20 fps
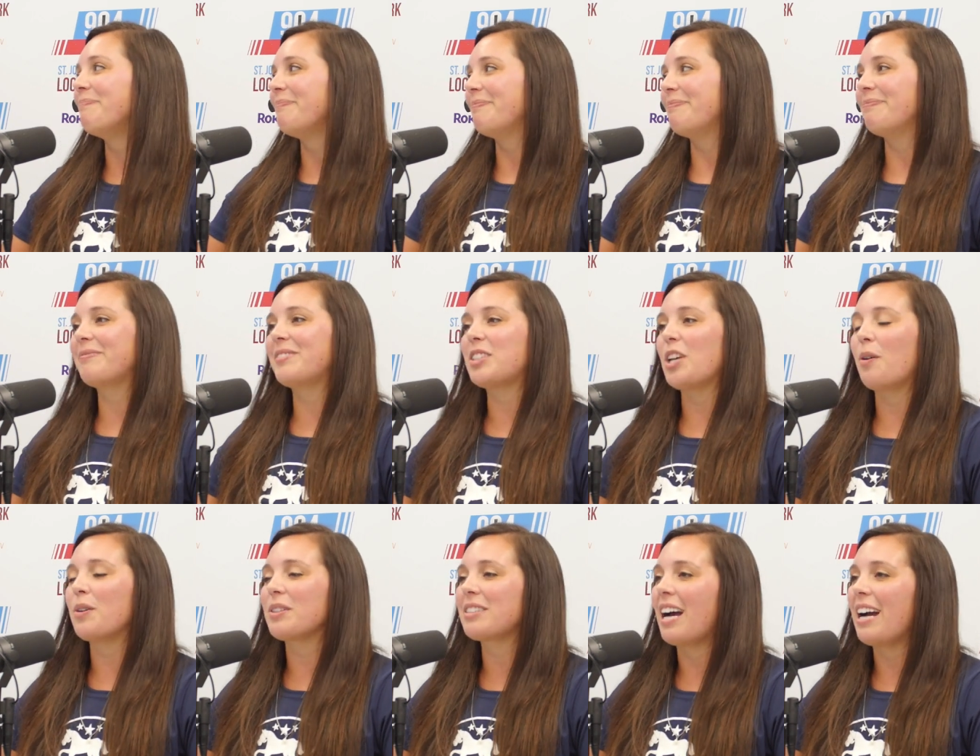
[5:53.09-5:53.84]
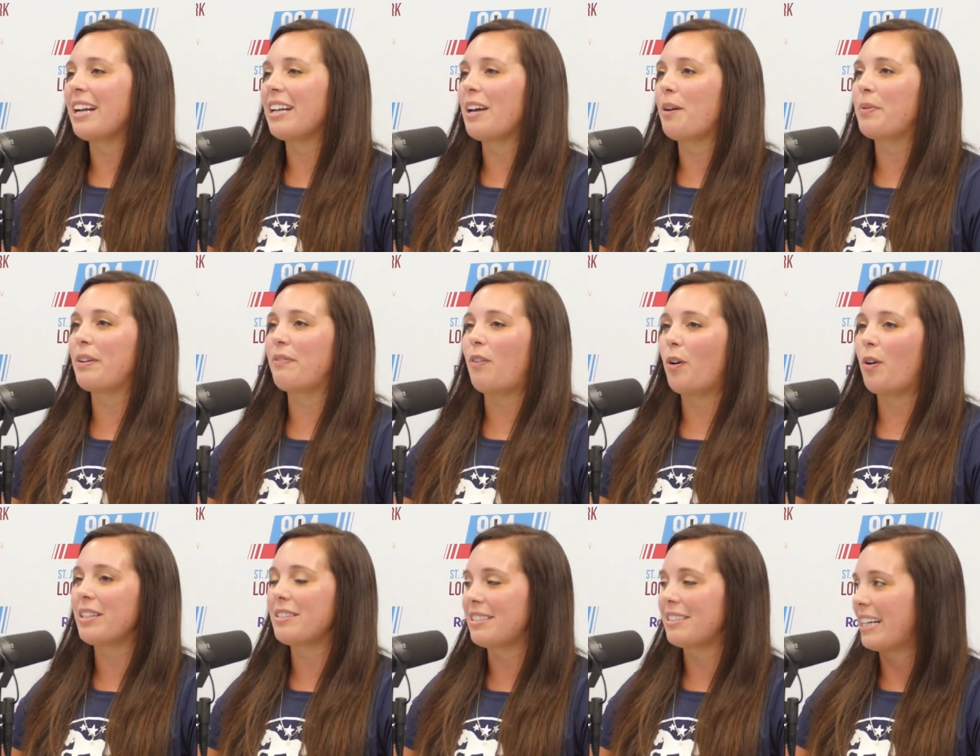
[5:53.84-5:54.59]
Mm-hmm. So it's kind of, we've
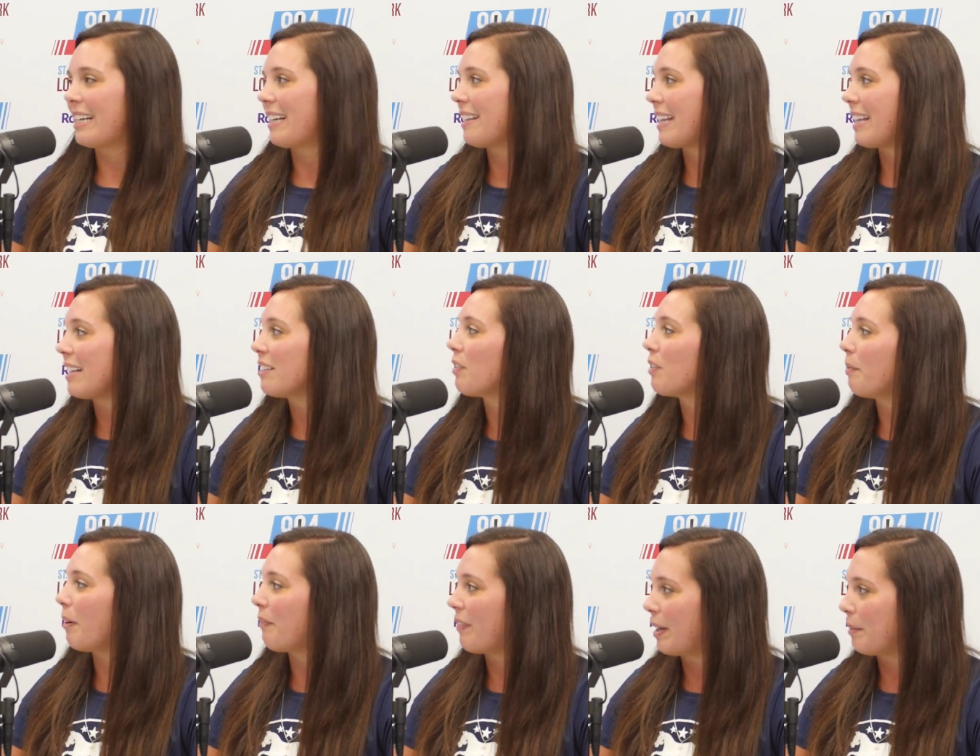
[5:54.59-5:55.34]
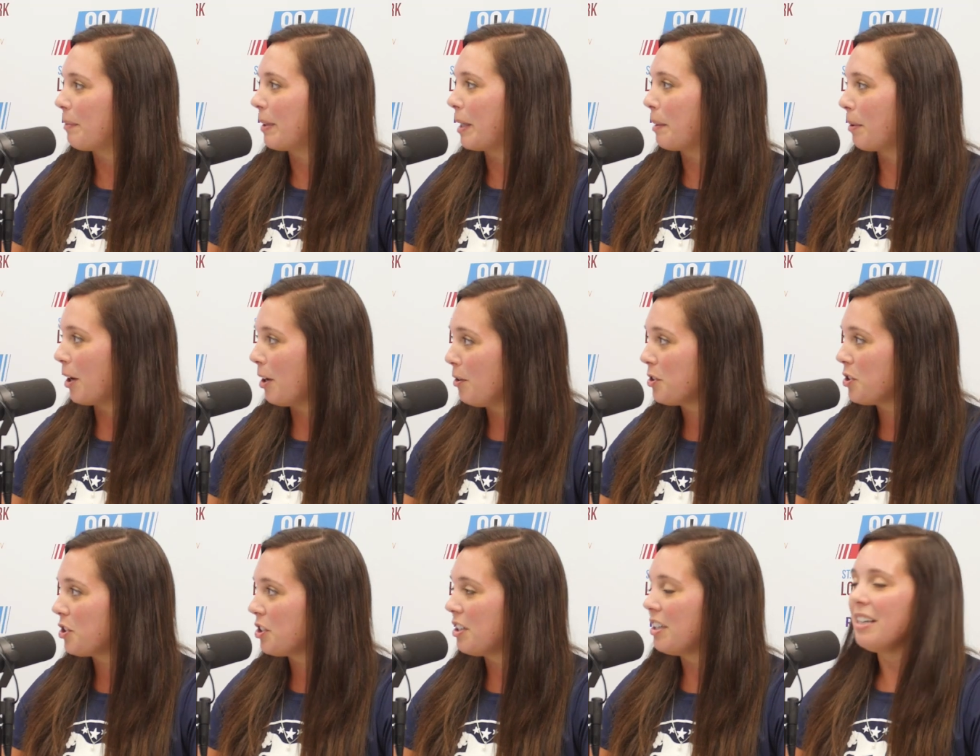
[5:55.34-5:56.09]
always taken things from a family
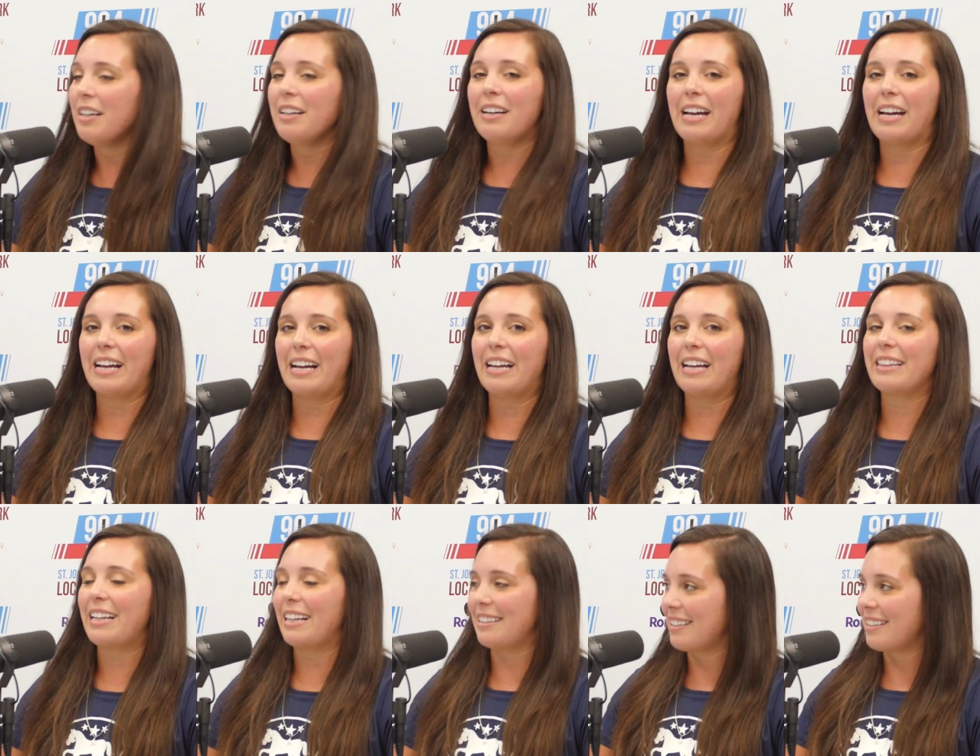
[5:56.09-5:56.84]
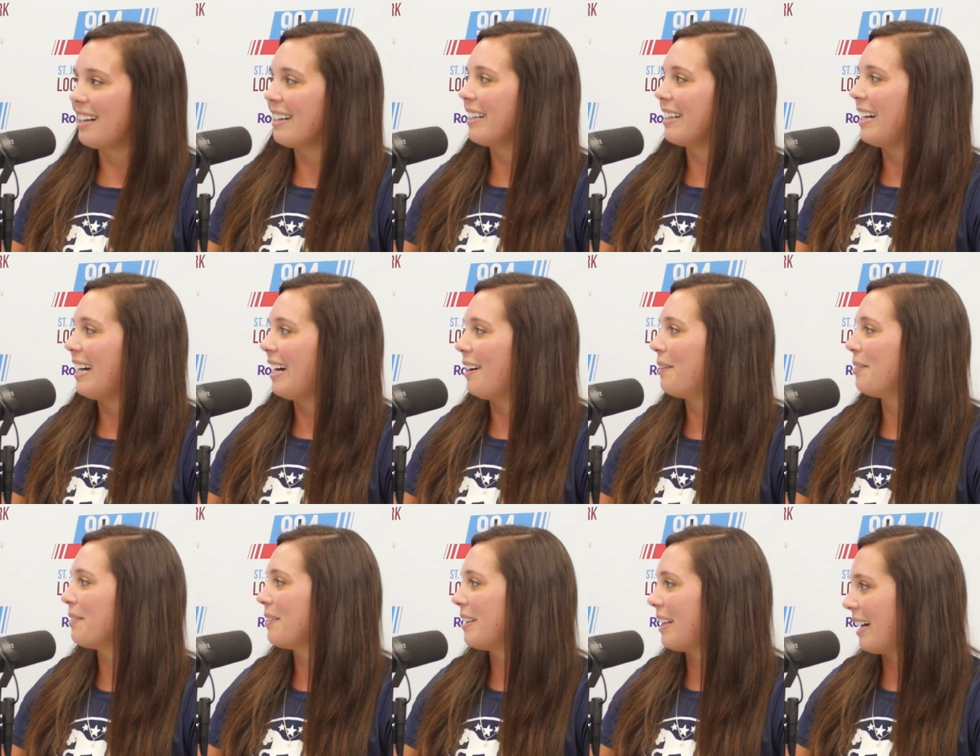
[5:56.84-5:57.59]
approach, and that's kind of
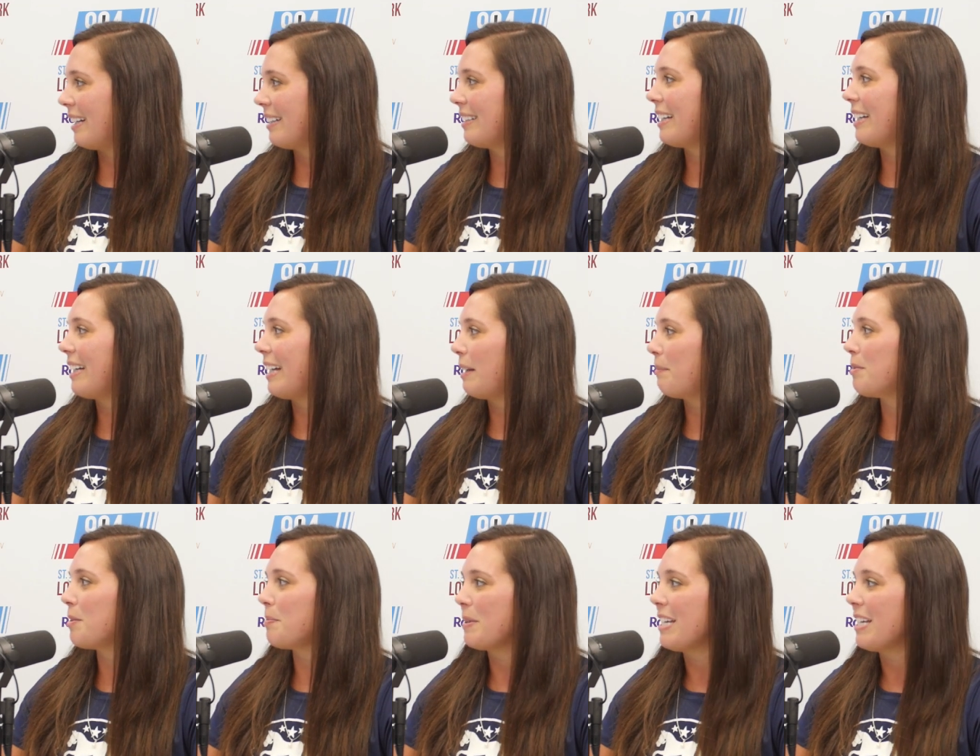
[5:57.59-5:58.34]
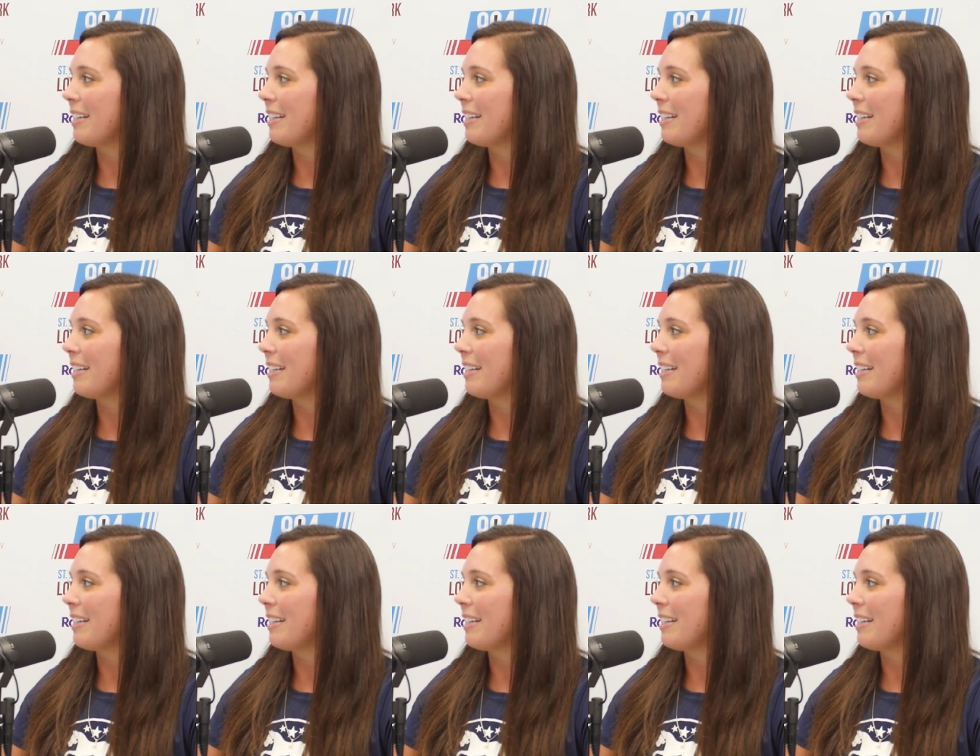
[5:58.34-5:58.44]
how that came to be.